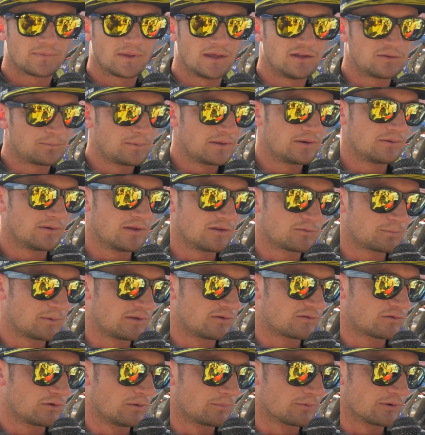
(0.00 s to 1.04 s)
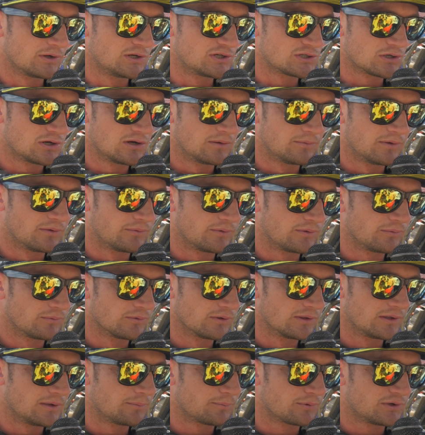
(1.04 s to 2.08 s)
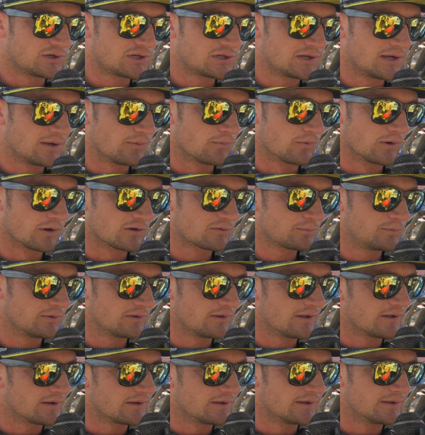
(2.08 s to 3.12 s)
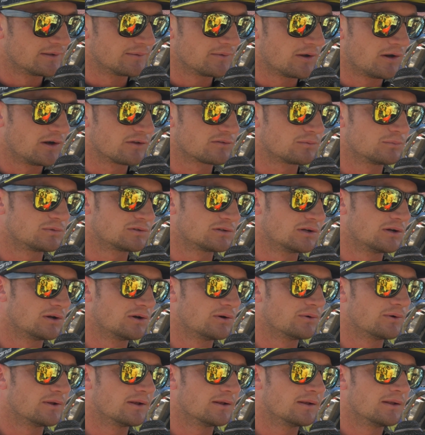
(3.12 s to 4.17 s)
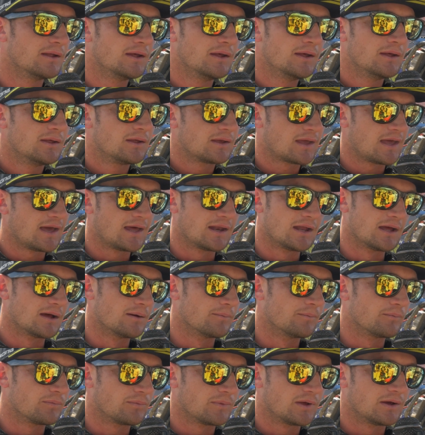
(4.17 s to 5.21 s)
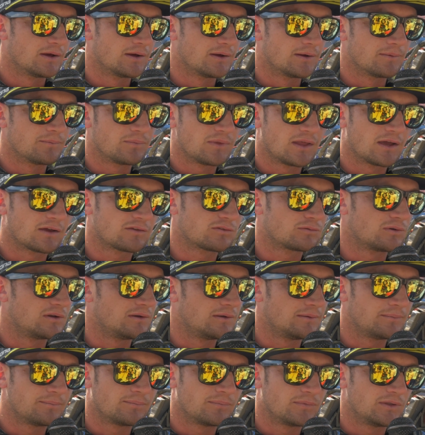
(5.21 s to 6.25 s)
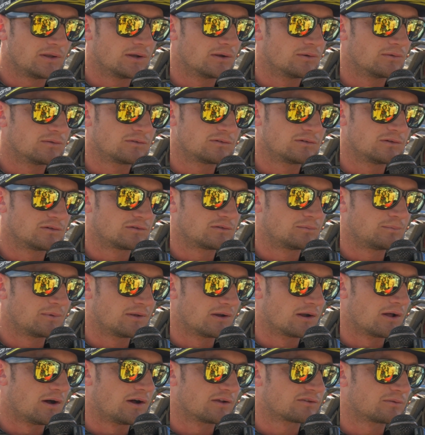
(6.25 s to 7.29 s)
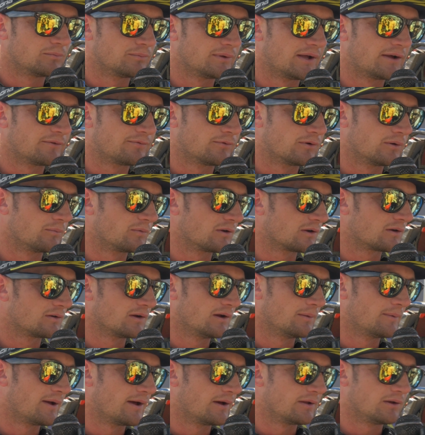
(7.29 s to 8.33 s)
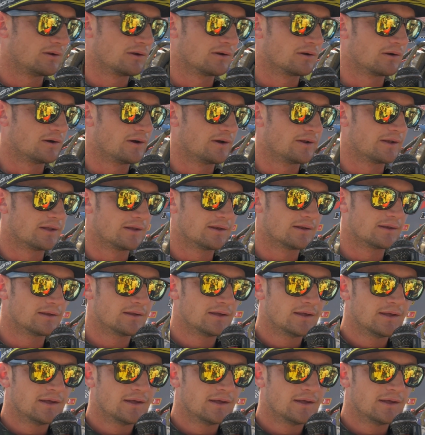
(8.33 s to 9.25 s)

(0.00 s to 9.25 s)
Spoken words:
it's been super enjoyable. We really appreciate Worcs putting on an awesome show, and Can-Am X3, you know, it's just been an awesome platform to come out here on, and